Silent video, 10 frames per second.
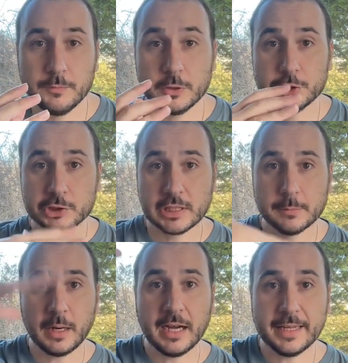
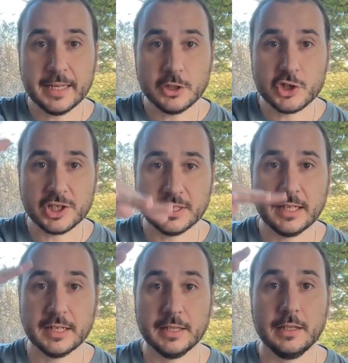high energy, and
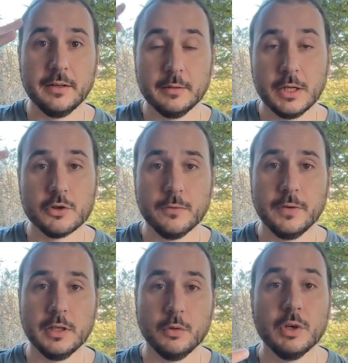then can let you
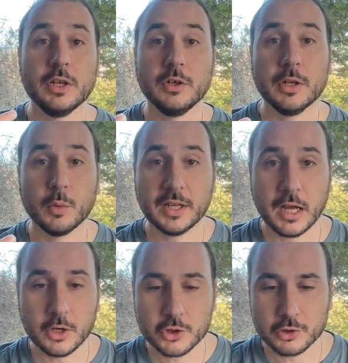feel really, really quite
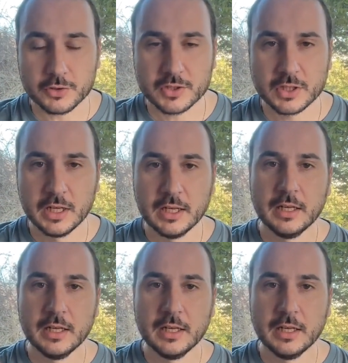anxious.